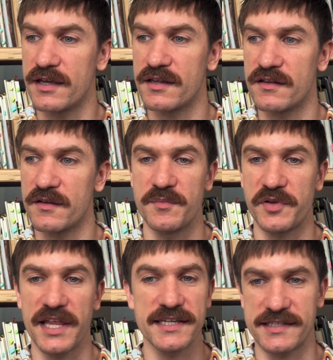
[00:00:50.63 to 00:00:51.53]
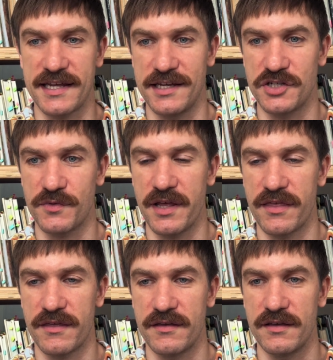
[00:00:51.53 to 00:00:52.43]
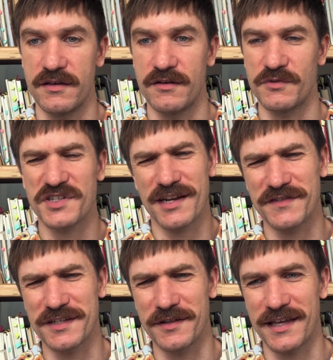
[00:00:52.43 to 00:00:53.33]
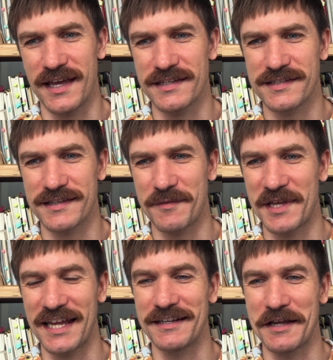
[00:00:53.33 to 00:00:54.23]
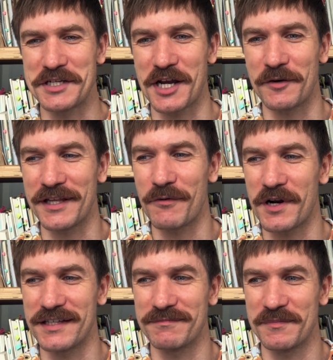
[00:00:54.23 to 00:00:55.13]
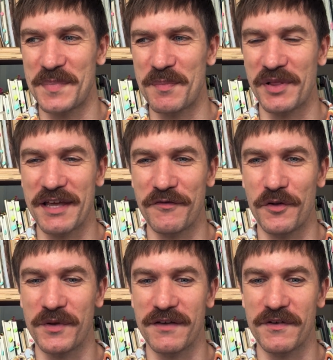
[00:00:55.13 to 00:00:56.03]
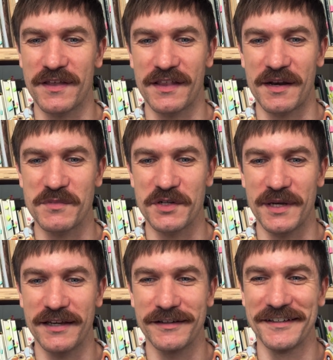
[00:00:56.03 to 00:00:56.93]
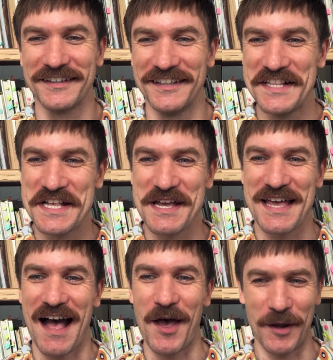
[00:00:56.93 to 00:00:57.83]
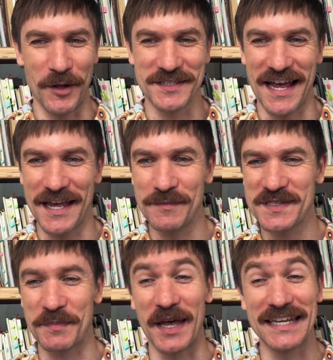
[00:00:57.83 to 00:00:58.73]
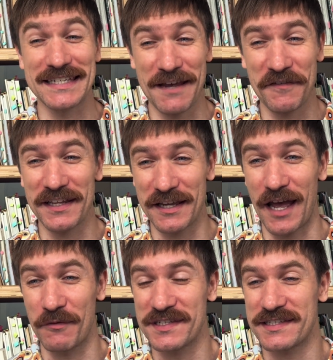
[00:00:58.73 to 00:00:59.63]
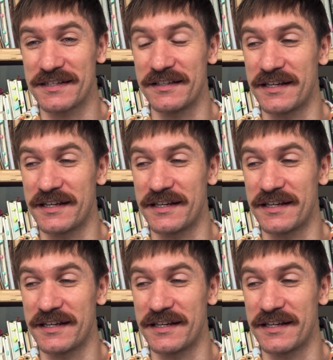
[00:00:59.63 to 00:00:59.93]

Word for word: in the play stage with. Just kind of still the case. I mean, I, I generally want to be playful with everything that I'm doing at all times, but definitely I was still